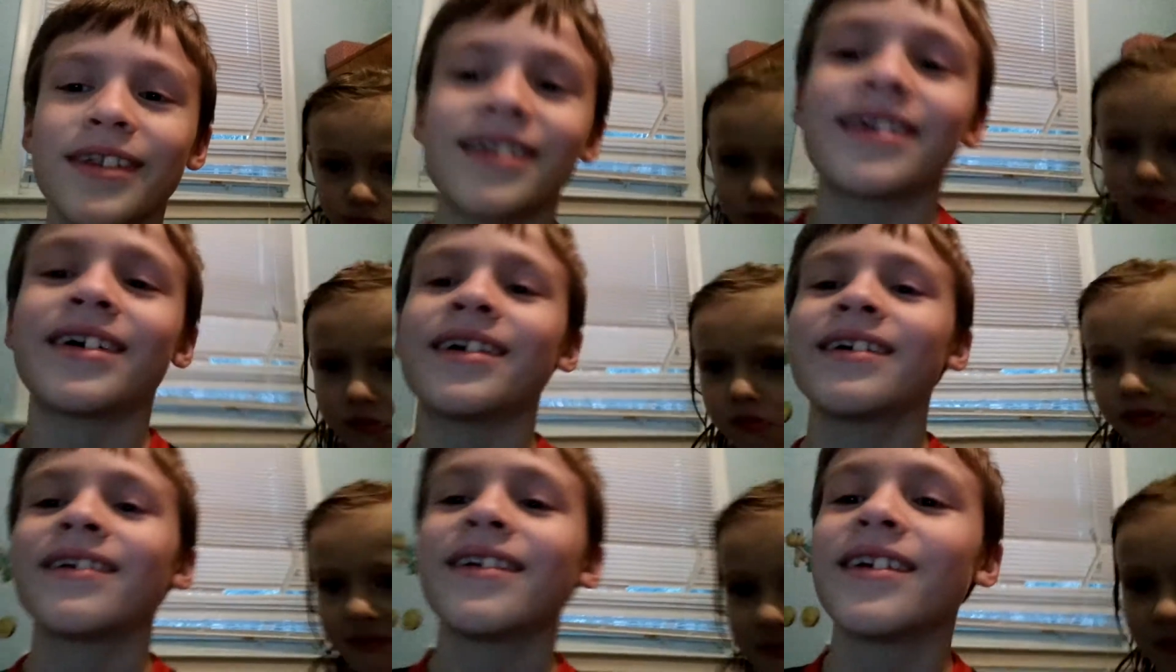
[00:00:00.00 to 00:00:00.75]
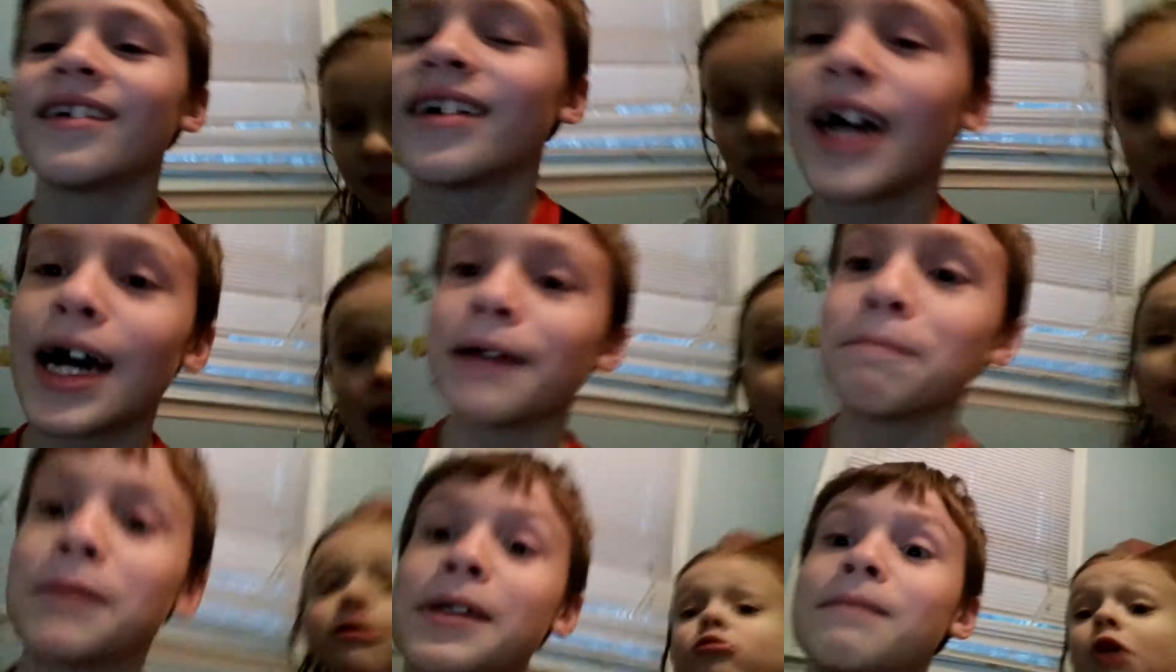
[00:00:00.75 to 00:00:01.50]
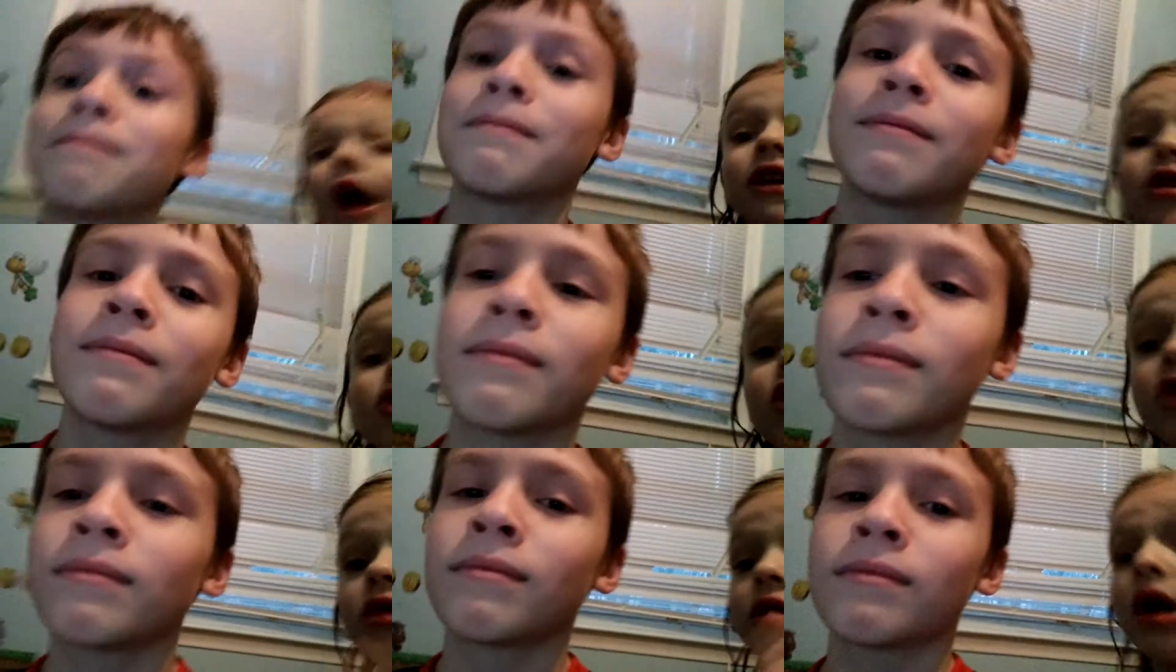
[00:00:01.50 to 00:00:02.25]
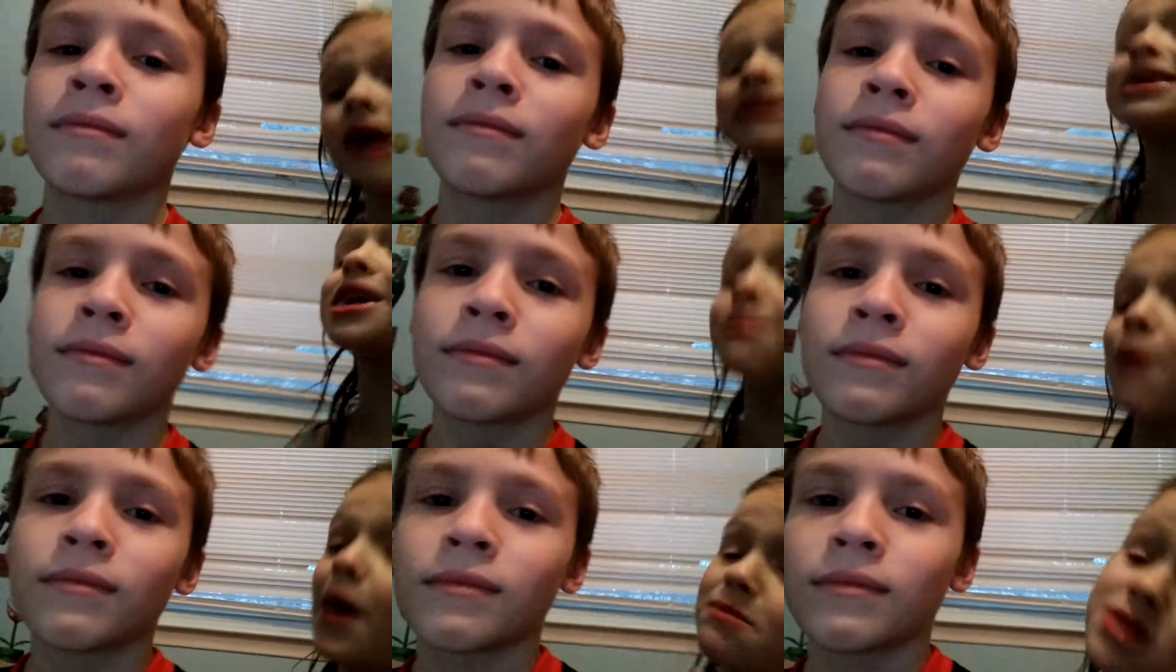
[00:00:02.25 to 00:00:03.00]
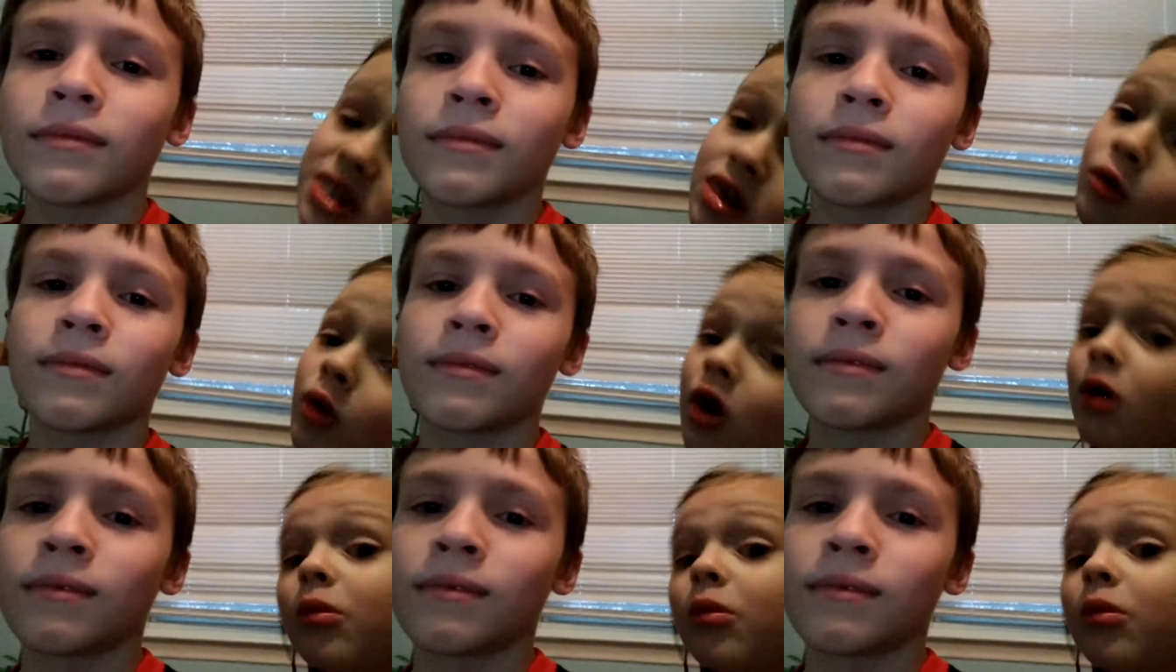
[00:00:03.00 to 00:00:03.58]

He's getting new glasses maybe tomorrow,